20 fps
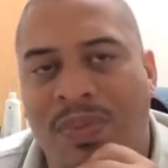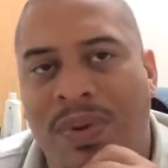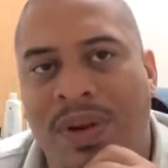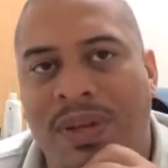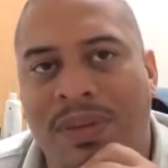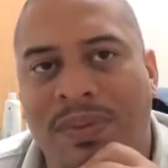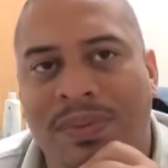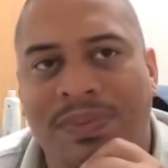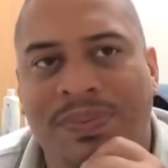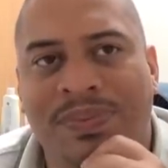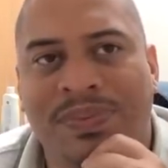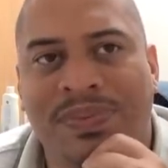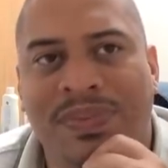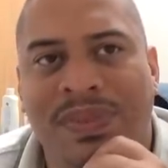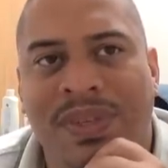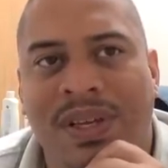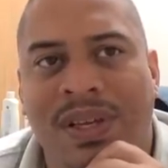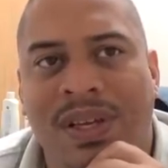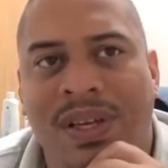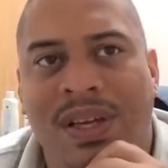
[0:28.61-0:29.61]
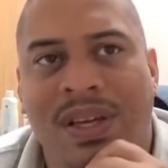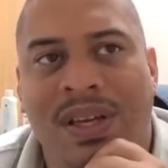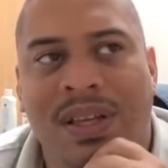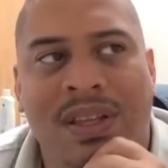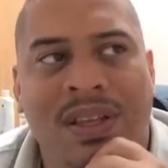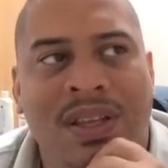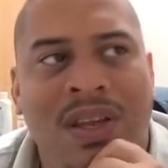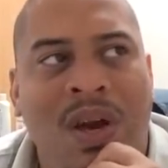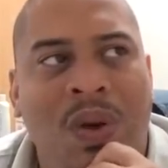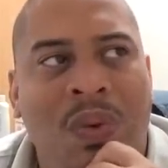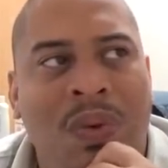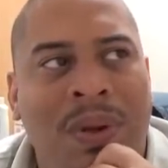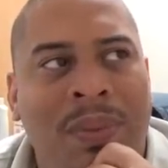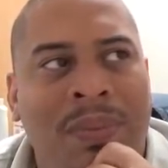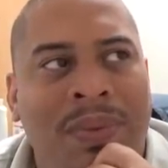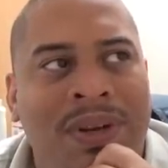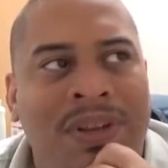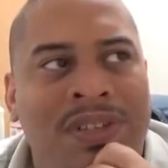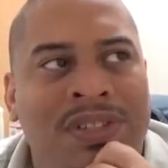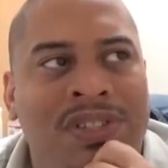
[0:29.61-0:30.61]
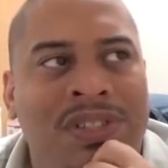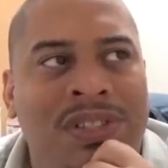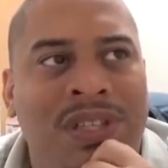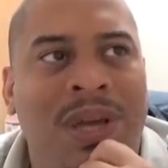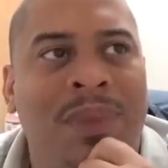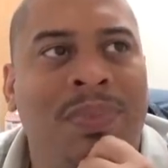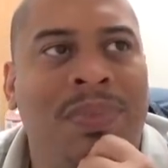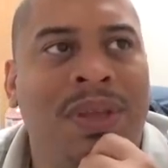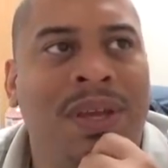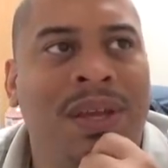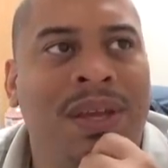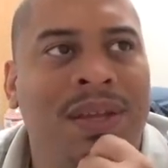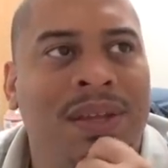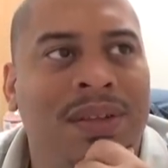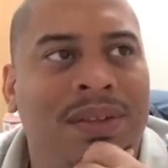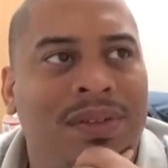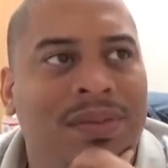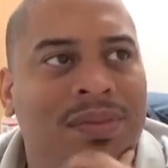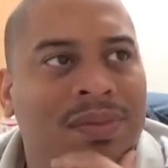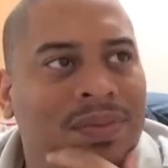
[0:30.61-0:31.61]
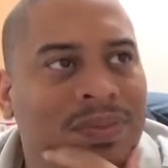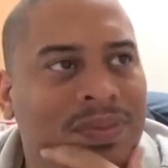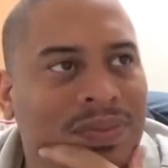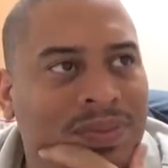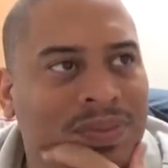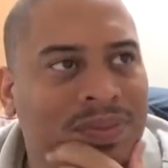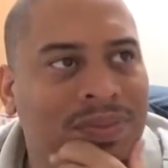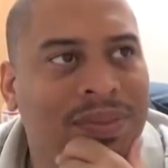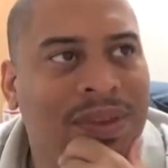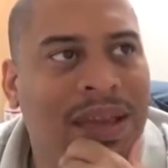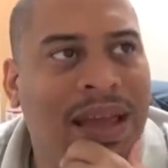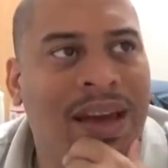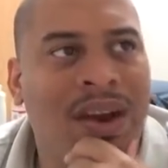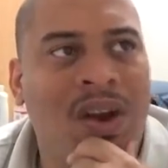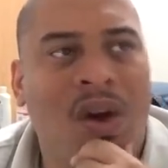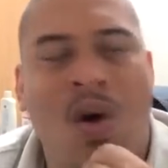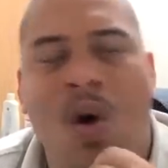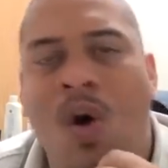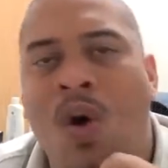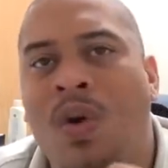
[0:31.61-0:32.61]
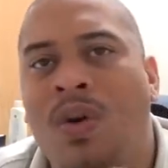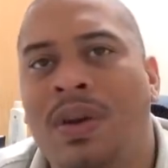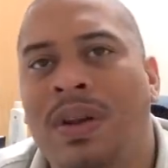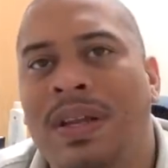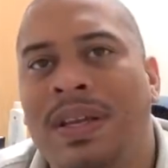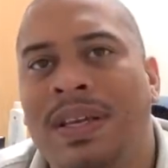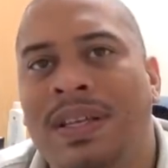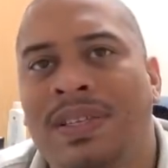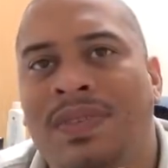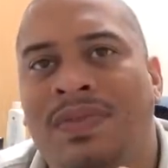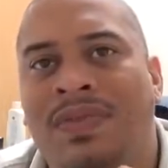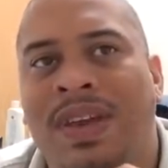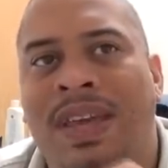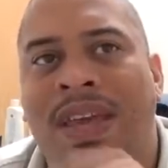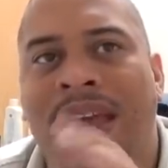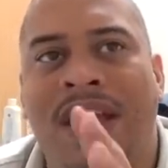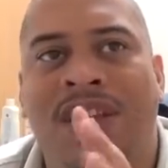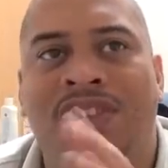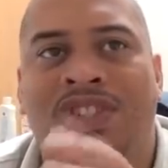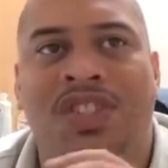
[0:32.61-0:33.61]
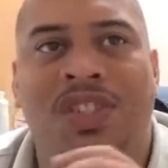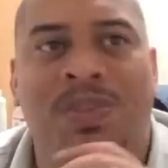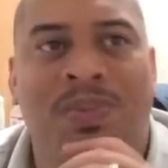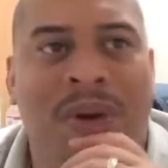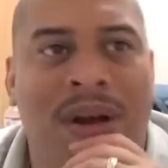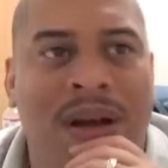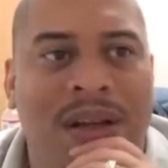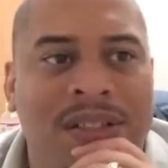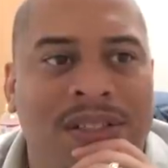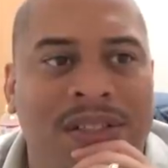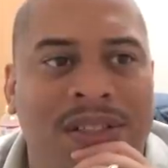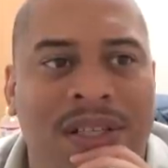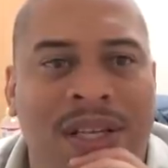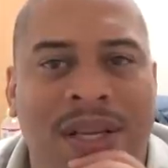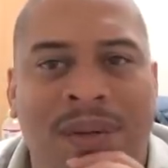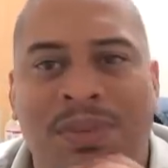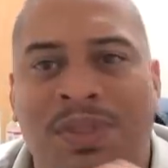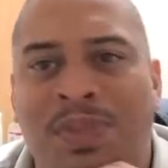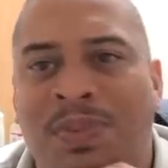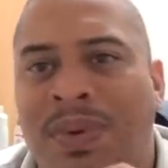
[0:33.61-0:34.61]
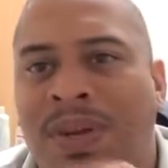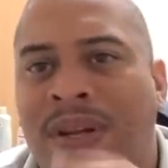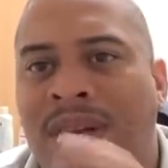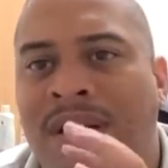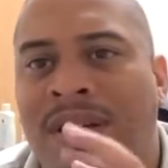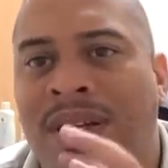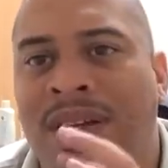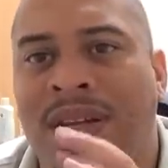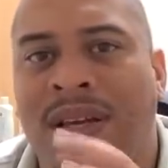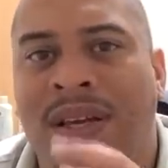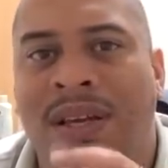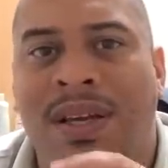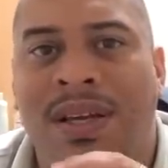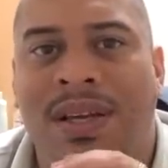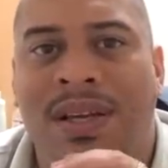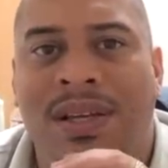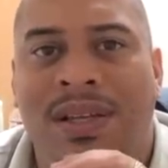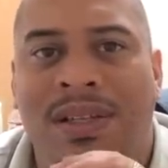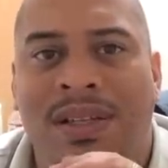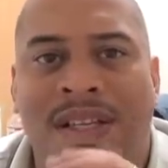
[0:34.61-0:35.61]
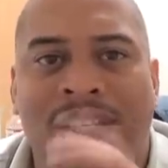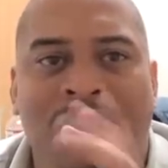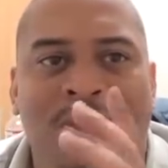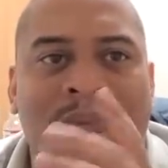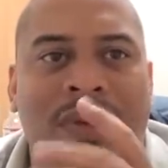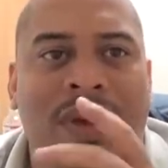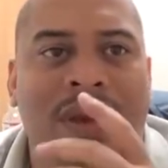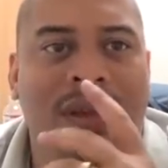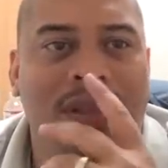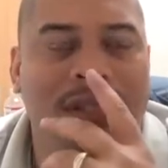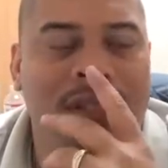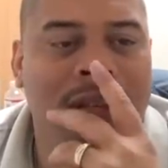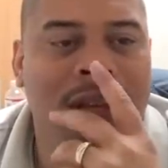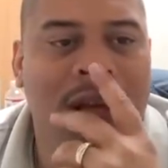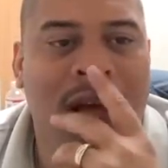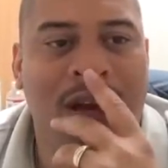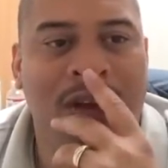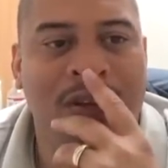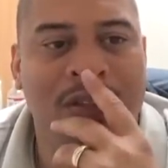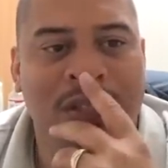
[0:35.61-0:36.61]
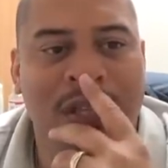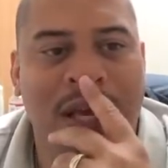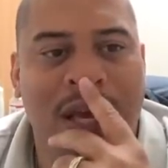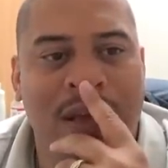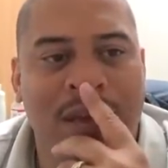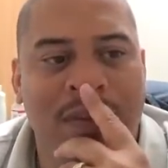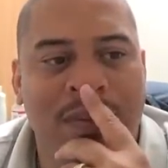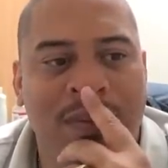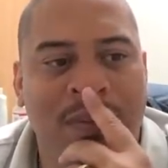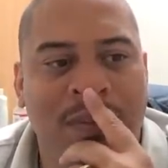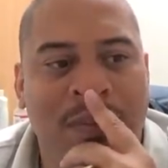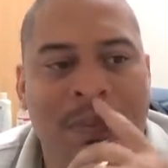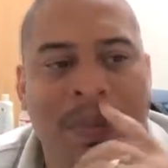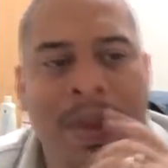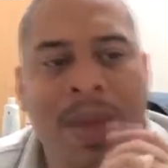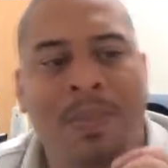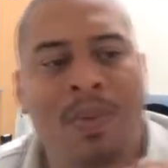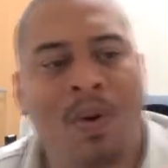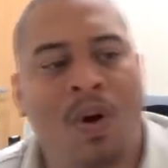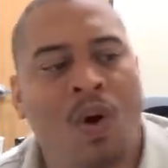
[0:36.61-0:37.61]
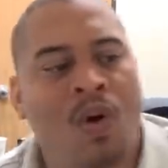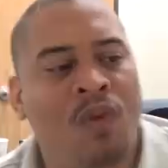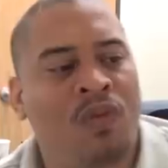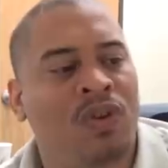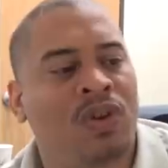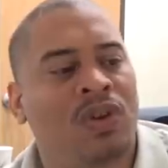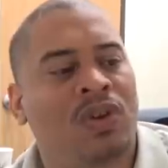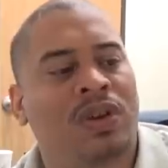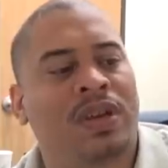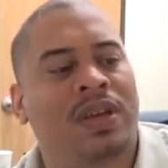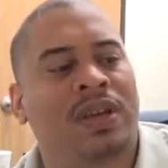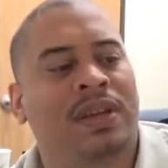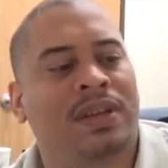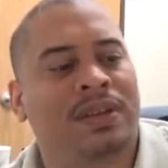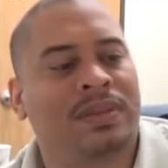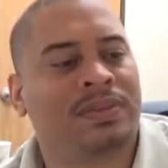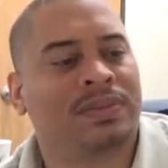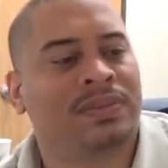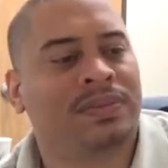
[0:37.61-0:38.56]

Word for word: But you know what? But there's something out of all these vacation spots and him spending these millions of dollars that people are overlooking.